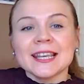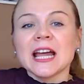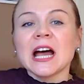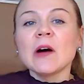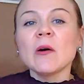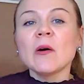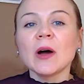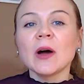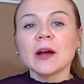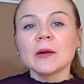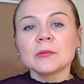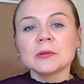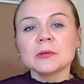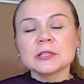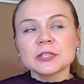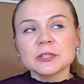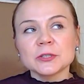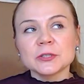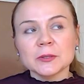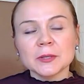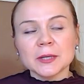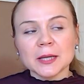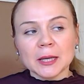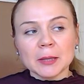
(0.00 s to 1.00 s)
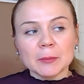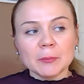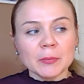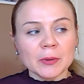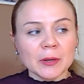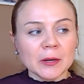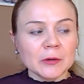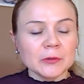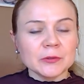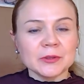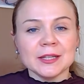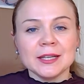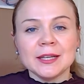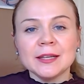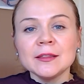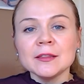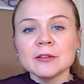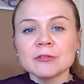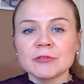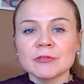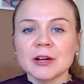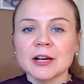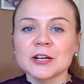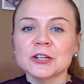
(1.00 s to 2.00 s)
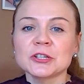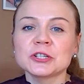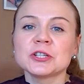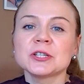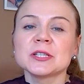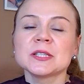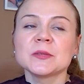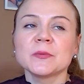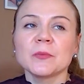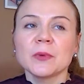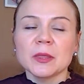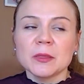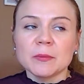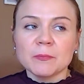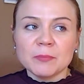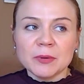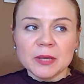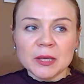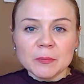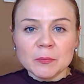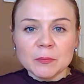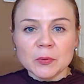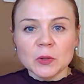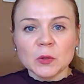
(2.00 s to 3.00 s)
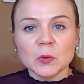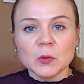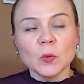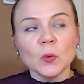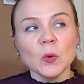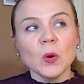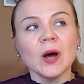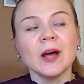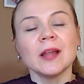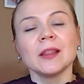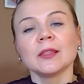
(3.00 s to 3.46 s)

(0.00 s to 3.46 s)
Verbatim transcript: Now I will talk about interactions with people who